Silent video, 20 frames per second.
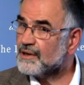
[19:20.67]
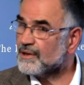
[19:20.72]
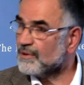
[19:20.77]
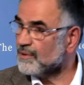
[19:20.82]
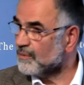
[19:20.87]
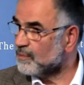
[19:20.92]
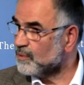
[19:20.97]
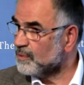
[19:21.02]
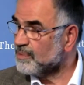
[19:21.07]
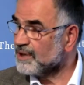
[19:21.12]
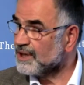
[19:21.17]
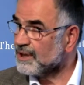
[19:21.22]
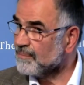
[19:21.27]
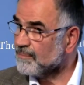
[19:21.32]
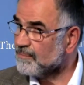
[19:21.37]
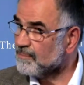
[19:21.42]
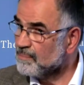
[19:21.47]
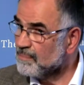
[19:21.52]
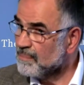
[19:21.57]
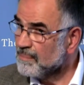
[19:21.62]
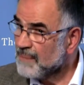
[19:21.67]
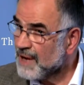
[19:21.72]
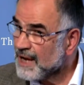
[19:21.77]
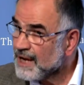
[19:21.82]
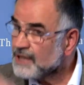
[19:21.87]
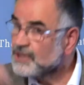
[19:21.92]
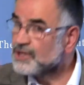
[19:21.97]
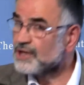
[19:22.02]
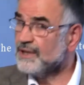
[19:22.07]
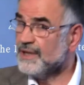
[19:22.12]
so it would be a
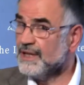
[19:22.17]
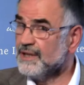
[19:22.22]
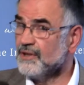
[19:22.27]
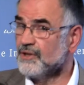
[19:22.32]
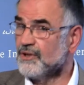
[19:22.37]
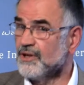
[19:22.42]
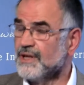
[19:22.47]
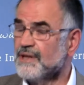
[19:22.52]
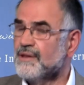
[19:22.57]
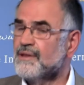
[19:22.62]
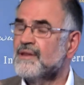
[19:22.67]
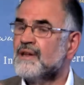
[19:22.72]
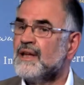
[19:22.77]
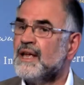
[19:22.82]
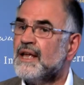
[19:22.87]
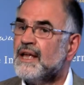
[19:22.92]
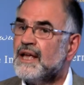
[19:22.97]
major increase